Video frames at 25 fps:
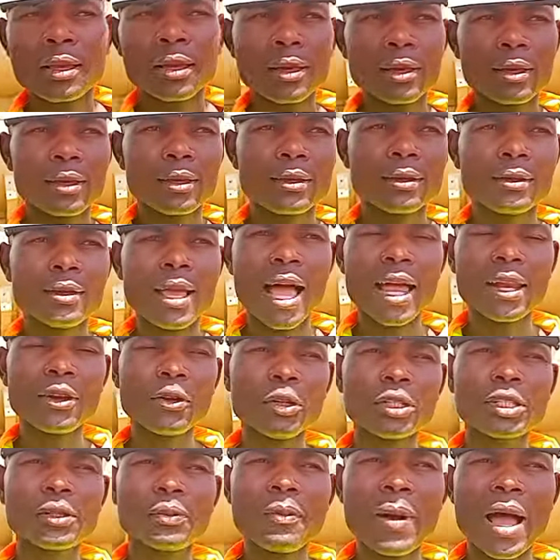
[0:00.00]
Yeah,
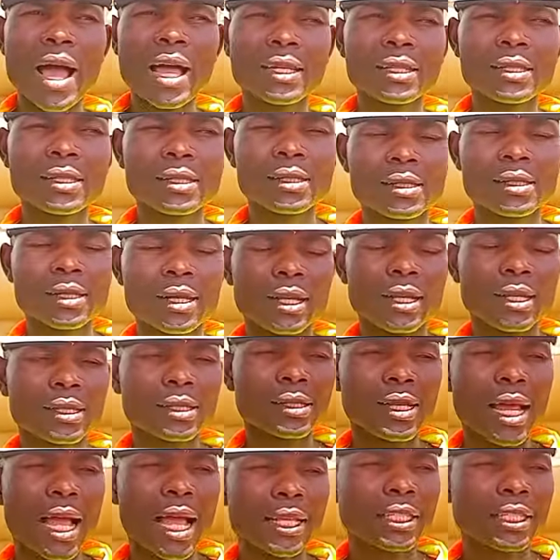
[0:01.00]
not mud as
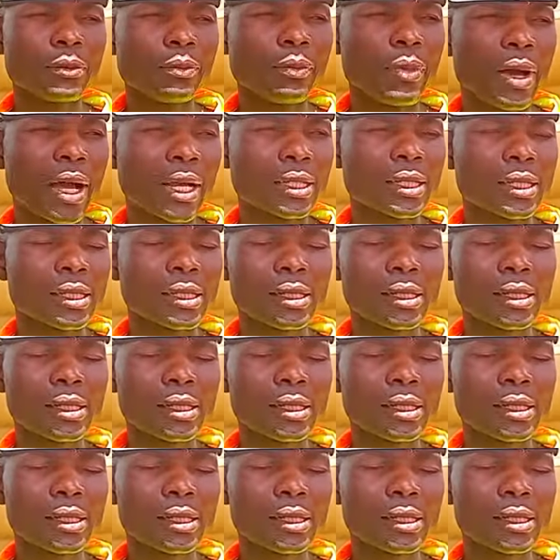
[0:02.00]
such, but